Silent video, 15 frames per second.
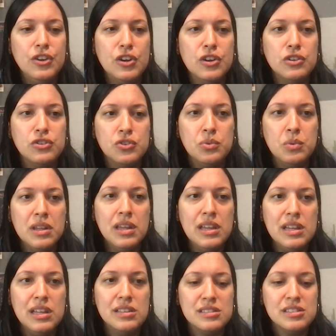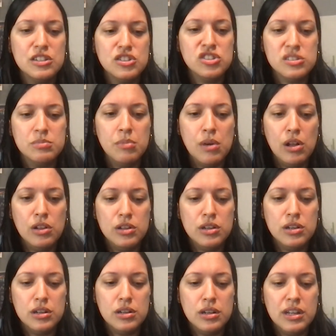you're doing it in such
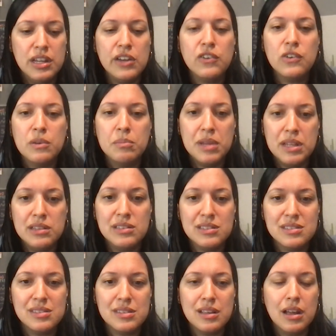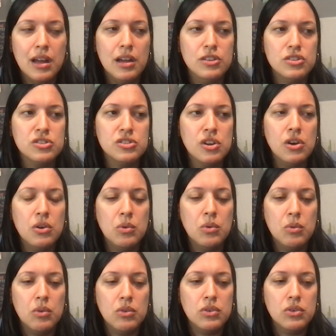smaller increments.
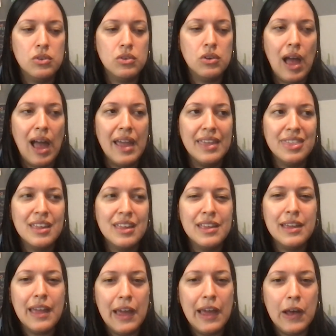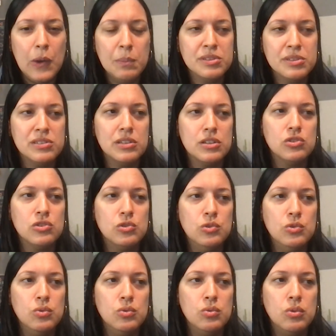So I think it helps
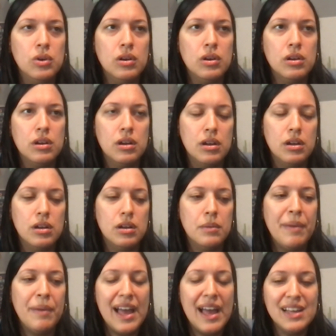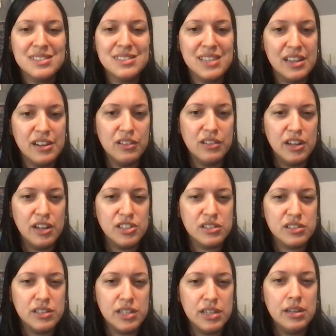to pass
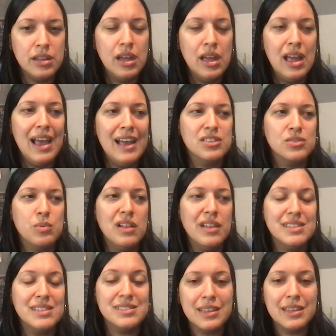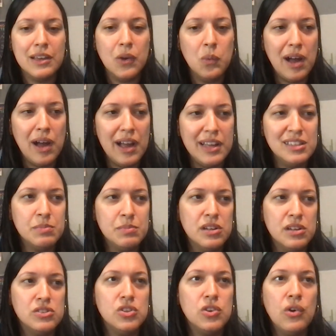psychologically as well as skill wise,
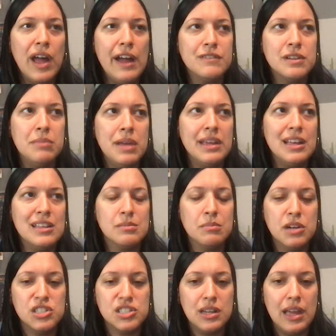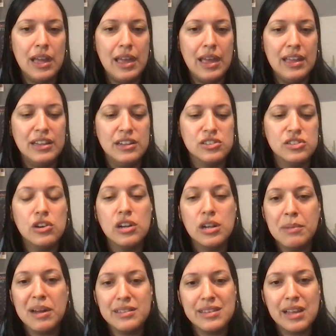because you don't have to make as much in a certain
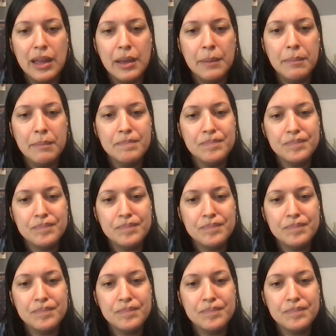amount of time.